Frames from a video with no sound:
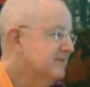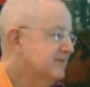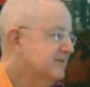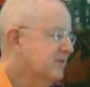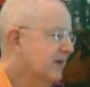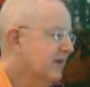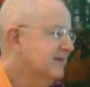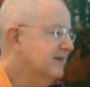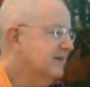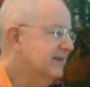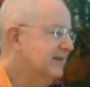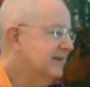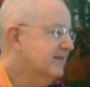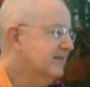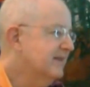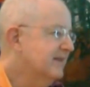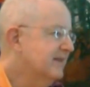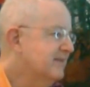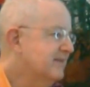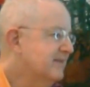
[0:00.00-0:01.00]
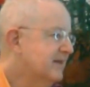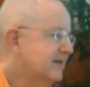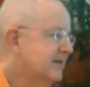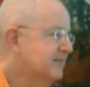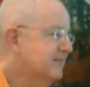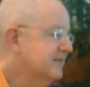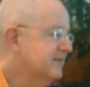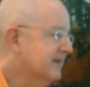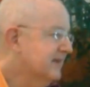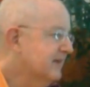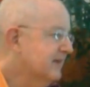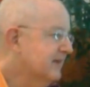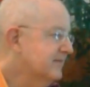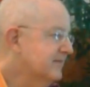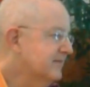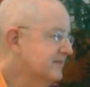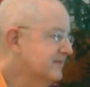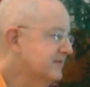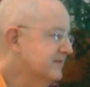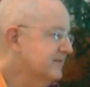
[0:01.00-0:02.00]
Is the quality of life better with
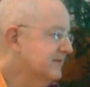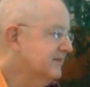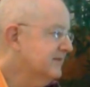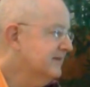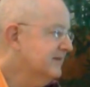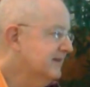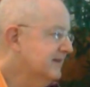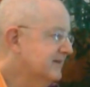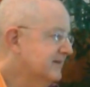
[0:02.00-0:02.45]
television,